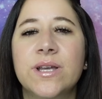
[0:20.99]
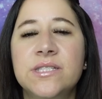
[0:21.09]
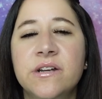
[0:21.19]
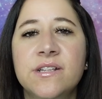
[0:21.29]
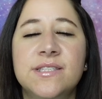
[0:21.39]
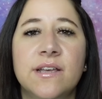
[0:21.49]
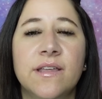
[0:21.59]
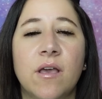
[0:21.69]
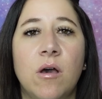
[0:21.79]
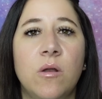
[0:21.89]
I started
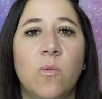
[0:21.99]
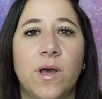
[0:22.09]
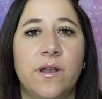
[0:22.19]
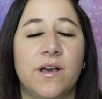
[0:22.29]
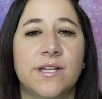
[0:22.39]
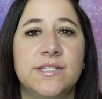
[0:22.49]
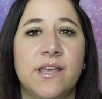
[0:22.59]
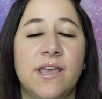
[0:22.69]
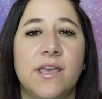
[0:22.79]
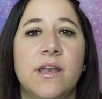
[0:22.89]
selling on Whatnot
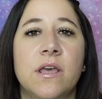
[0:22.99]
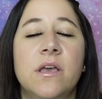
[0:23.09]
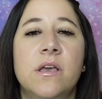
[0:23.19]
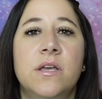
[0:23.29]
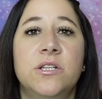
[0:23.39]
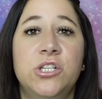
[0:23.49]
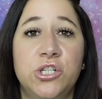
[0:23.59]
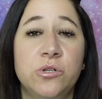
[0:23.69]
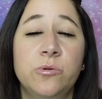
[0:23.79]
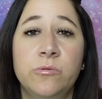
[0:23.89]
in
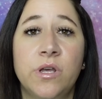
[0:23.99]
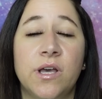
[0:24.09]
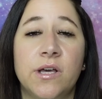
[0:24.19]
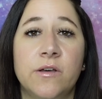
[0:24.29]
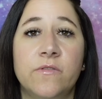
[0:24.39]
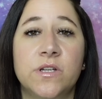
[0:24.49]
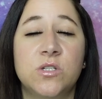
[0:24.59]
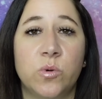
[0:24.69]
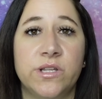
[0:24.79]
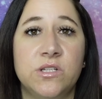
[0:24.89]
June of
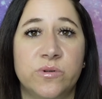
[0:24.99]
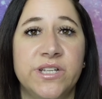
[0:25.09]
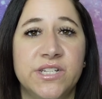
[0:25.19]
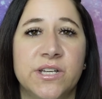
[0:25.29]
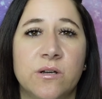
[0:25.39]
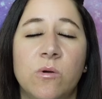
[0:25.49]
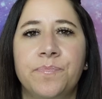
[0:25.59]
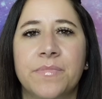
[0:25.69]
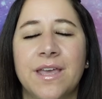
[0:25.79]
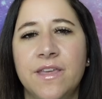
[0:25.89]
2022.
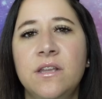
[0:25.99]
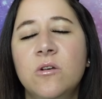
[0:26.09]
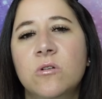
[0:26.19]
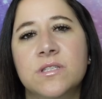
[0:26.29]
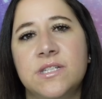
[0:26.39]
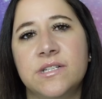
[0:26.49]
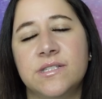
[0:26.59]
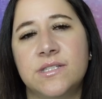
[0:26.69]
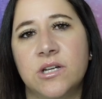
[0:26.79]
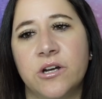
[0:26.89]
I think Nicole's date
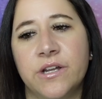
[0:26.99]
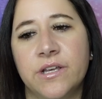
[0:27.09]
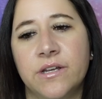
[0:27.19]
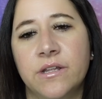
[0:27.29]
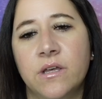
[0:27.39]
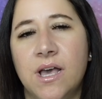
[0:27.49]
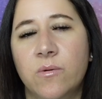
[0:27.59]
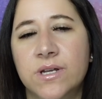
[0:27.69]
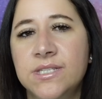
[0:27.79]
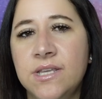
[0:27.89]
started, I
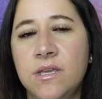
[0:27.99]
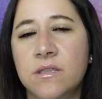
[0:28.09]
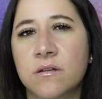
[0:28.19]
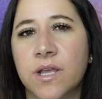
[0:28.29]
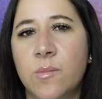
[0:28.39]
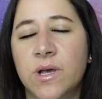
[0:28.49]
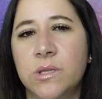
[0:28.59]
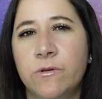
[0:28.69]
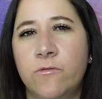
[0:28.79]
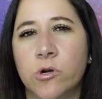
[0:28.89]
want to say either like a
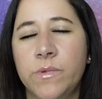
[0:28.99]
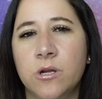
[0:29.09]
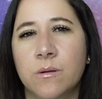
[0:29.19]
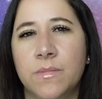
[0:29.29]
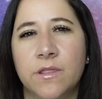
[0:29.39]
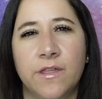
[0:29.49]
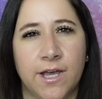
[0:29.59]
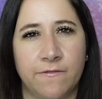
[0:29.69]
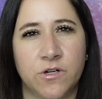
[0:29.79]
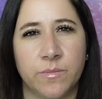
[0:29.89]
month before me or a month
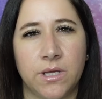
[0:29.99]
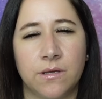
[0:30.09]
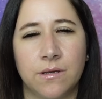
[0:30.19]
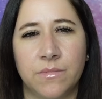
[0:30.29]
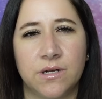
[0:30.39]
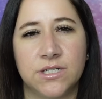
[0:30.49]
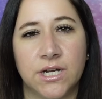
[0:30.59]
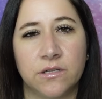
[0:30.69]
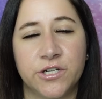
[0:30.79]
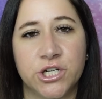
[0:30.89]
after me. I'm not
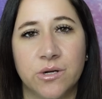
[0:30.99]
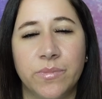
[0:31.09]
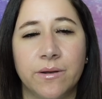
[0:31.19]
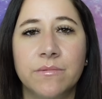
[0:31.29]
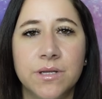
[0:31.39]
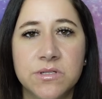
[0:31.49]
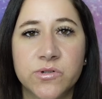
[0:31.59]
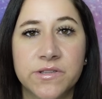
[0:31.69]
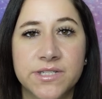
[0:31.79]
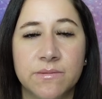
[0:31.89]
entirely sure, but it was
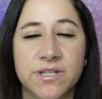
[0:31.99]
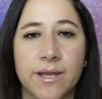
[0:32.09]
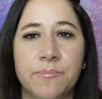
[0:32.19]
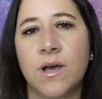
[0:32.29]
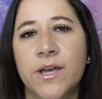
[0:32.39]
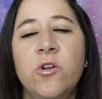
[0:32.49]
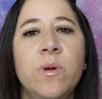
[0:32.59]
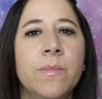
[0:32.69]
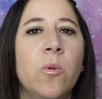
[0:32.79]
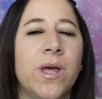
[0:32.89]
around the same time. I don't
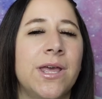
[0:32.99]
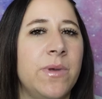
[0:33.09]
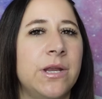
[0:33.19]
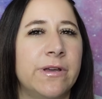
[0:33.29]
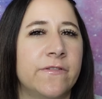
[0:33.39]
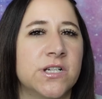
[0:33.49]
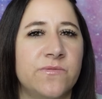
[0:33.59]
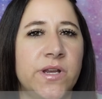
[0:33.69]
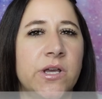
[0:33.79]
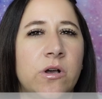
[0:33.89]
remember when I made my first
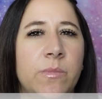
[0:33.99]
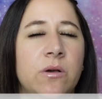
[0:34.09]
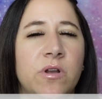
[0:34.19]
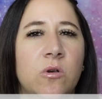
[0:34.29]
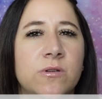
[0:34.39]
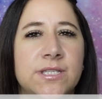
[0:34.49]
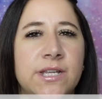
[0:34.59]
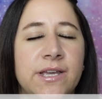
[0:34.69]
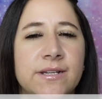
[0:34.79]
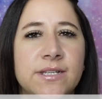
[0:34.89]
video about Nicole's
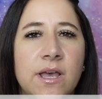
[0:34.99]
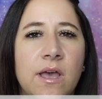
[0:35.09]
date.